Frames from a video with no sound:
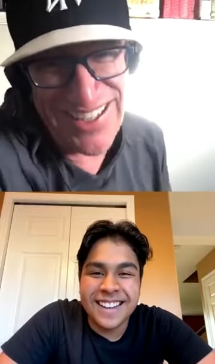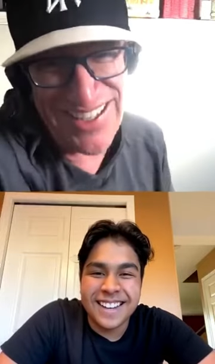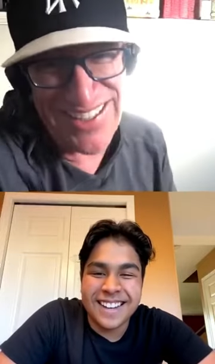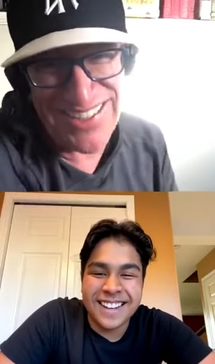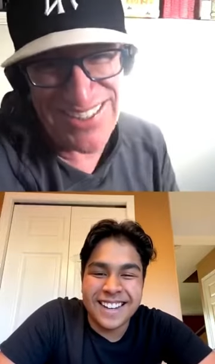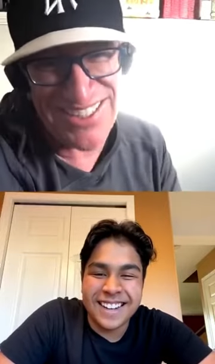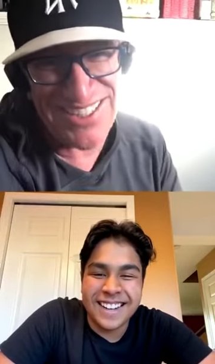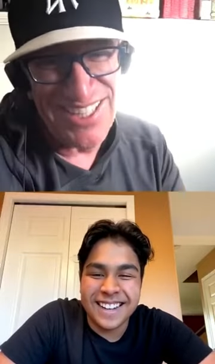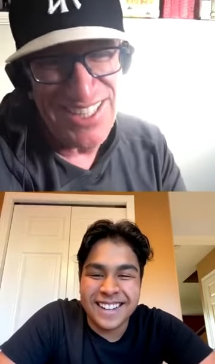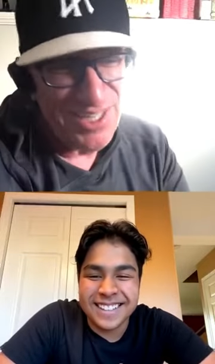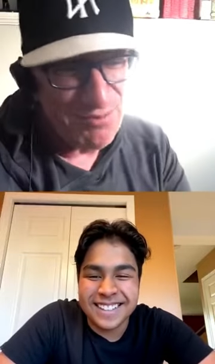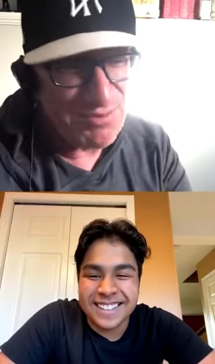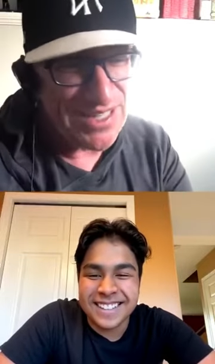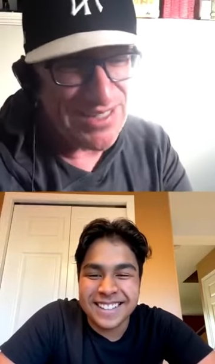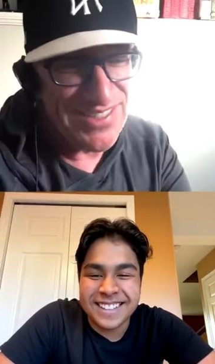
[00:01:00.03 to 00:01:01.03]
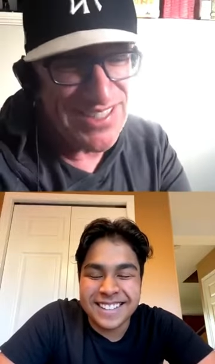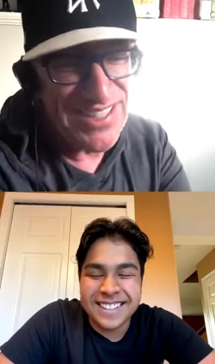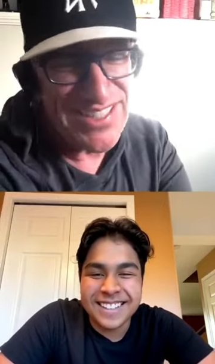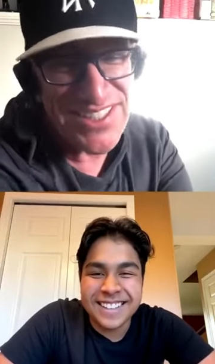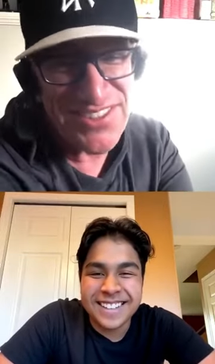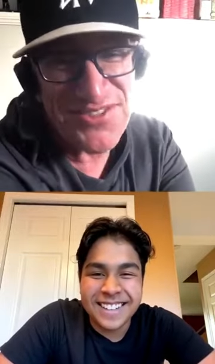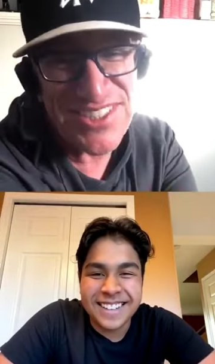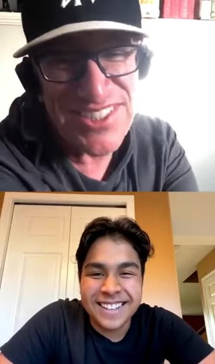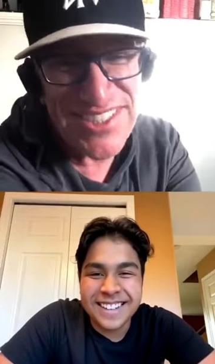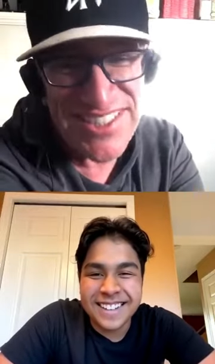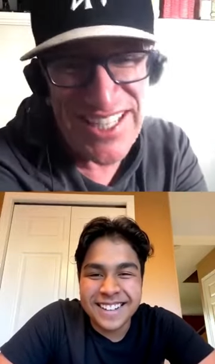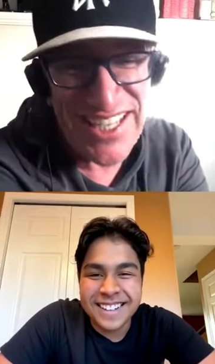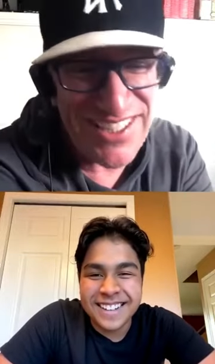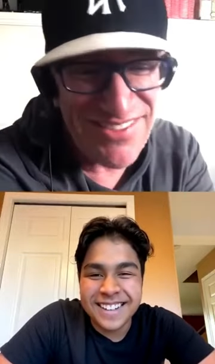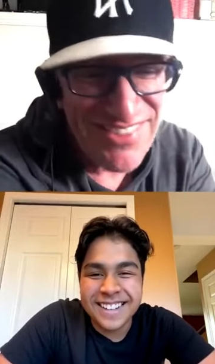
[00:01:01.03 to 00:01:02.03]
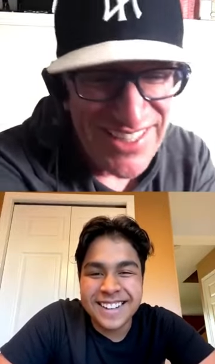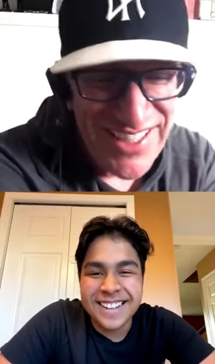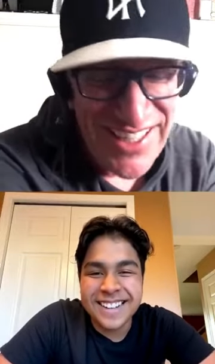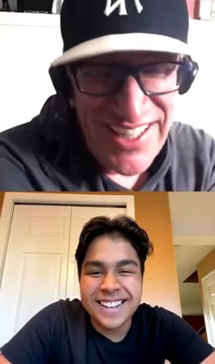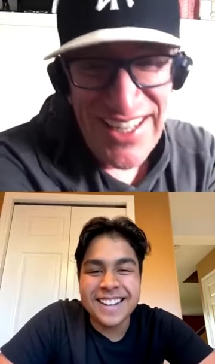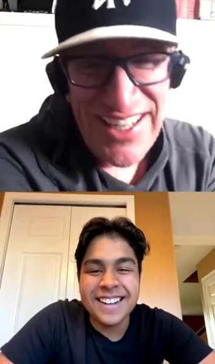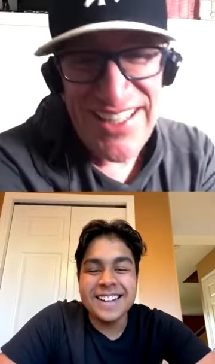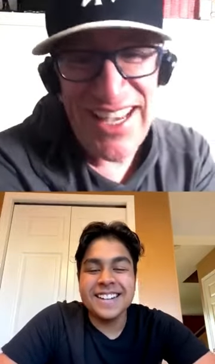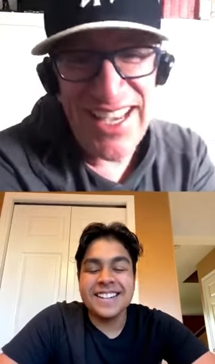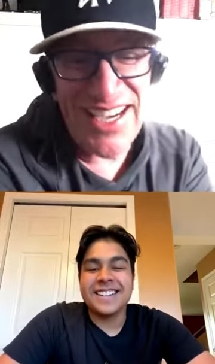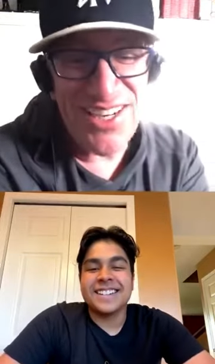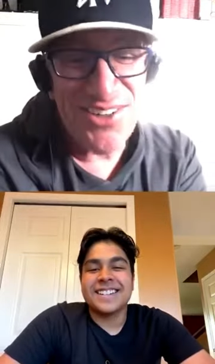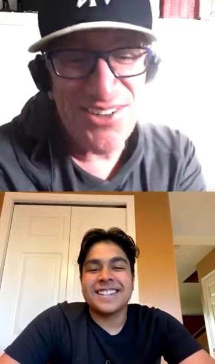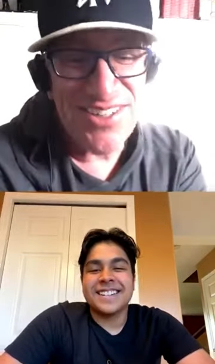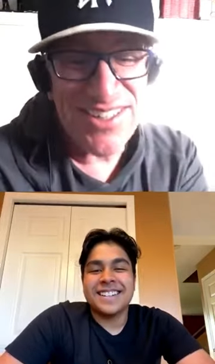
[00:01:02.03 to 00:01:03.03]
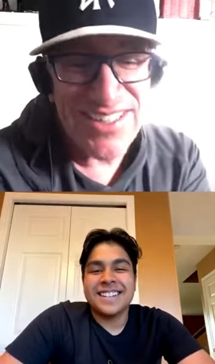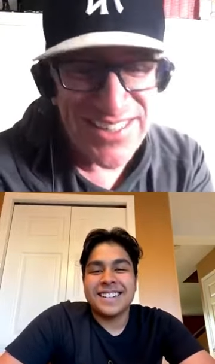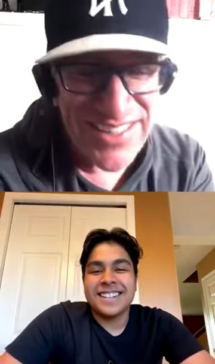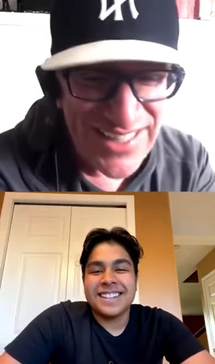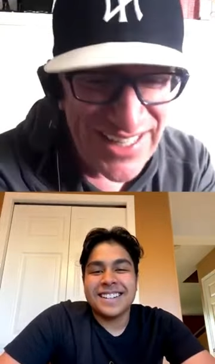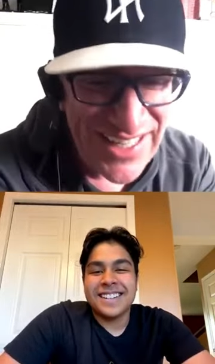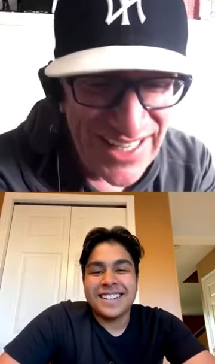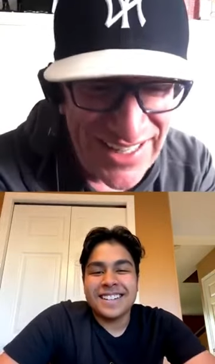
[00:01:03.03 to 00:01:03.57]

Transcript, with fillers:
Speaker 1: it's probably not the first time. Now, Okay,